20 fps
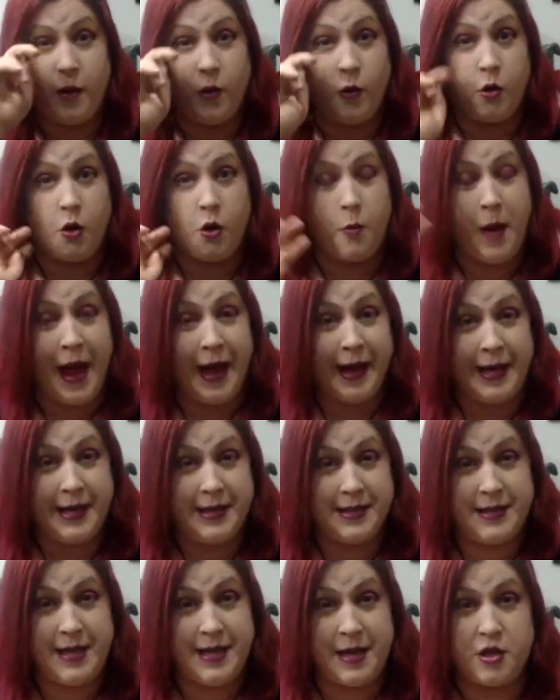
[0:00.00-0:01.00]
order
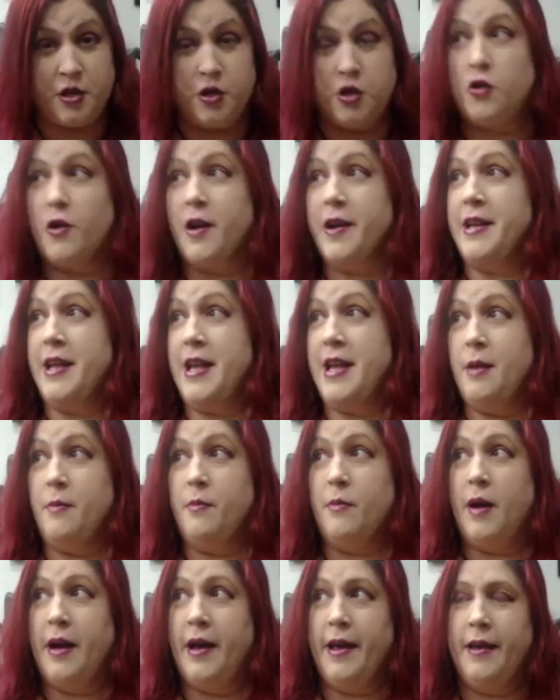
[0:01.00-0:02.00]
packing station trying to eat
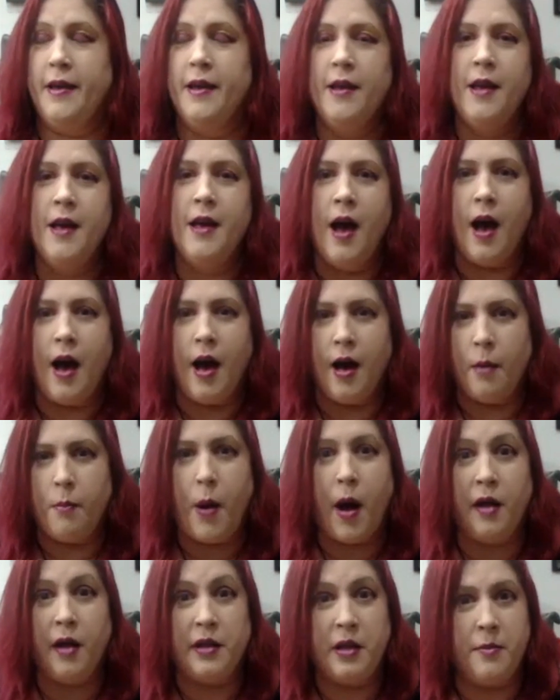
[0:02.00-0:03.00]
my
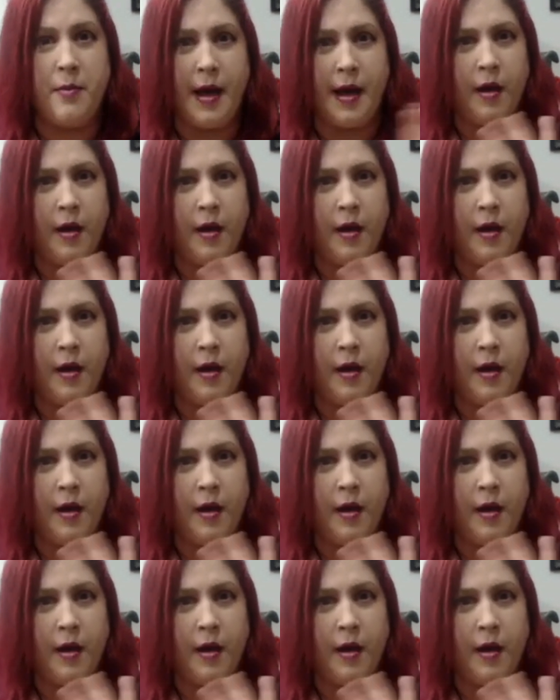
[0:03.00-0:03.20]
poly